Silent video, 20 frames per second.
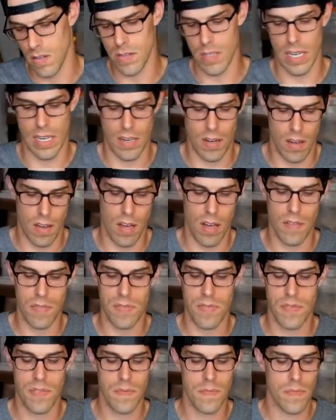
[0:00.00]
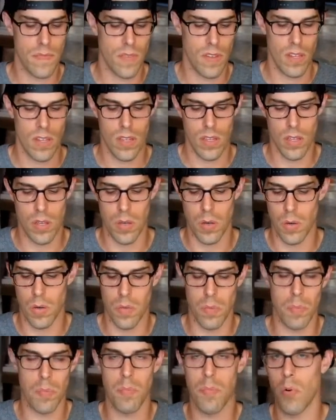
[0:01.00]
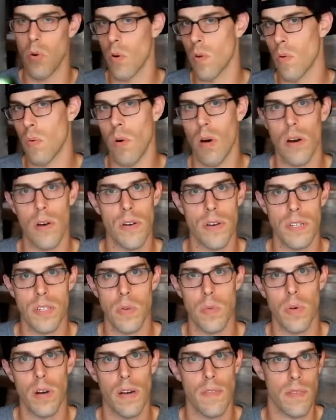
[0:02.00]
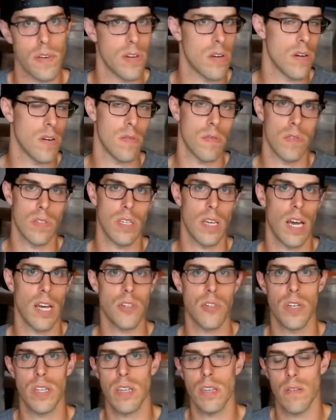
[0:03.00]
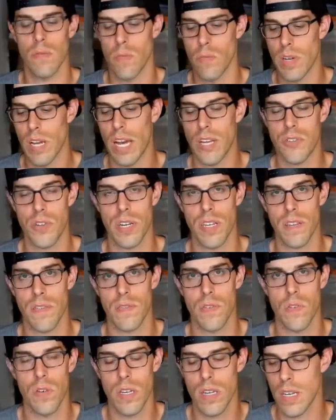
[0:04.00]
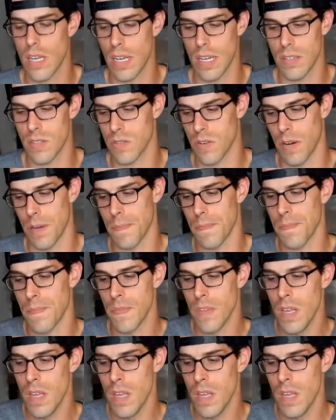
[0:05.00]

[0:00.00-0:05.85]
Take it off, you pour the water into whatever you're rehydrating the food in, and it's great.